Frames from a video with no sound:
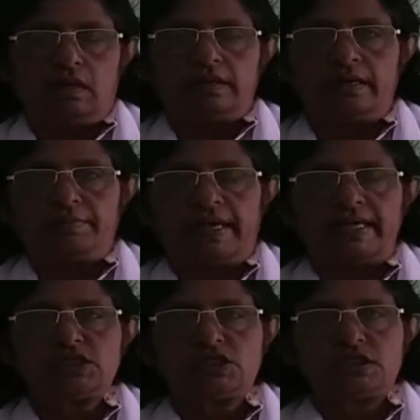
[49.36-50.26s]
That
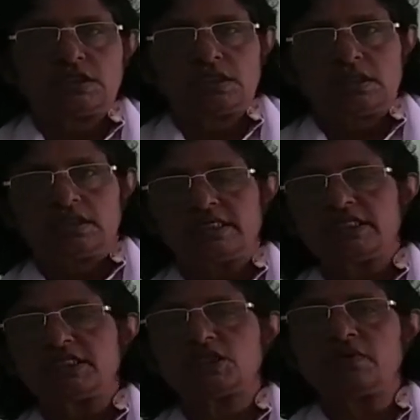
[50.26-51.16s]
means the
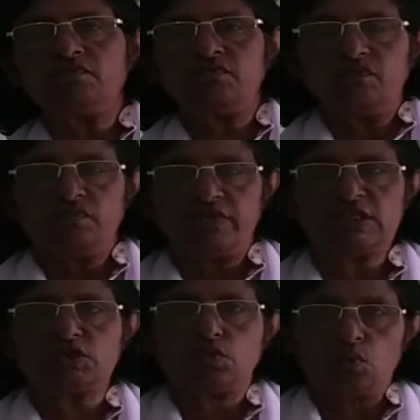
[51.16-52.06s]
system
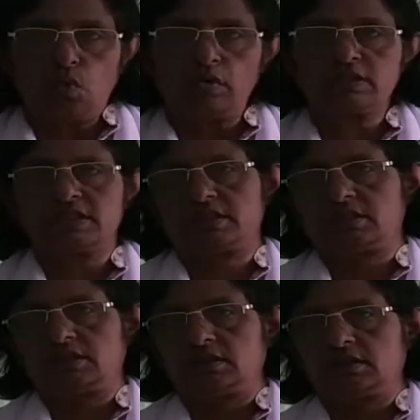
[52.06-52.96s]
which was
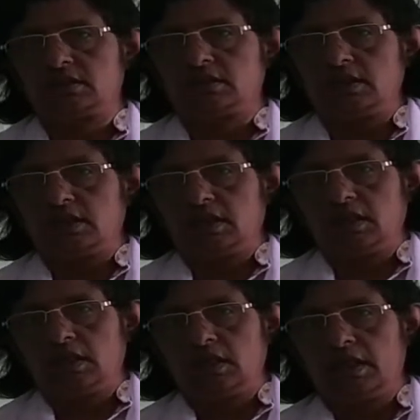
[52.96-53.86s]

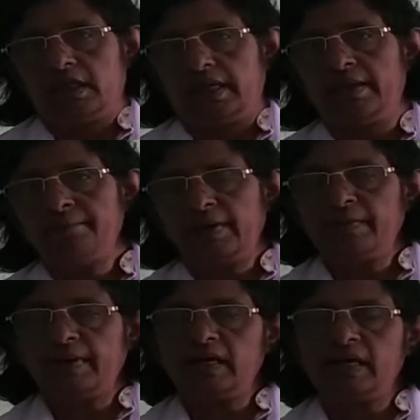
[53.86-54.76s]

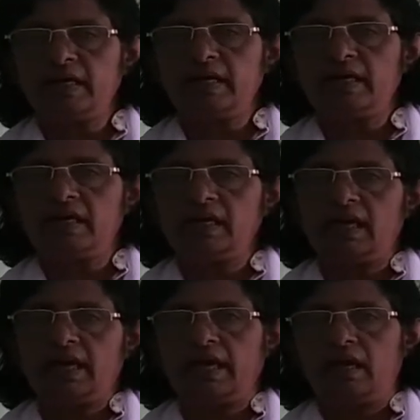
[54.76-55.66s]
implemented in
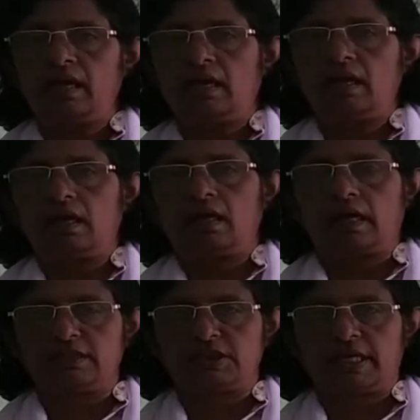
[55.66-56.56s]
a
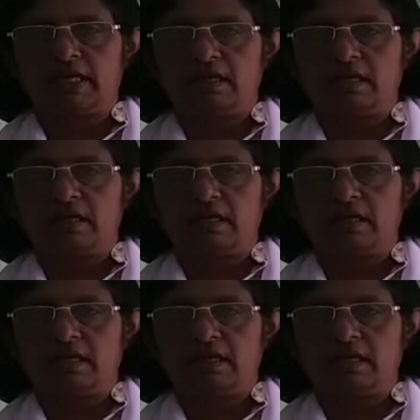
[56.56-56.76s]
country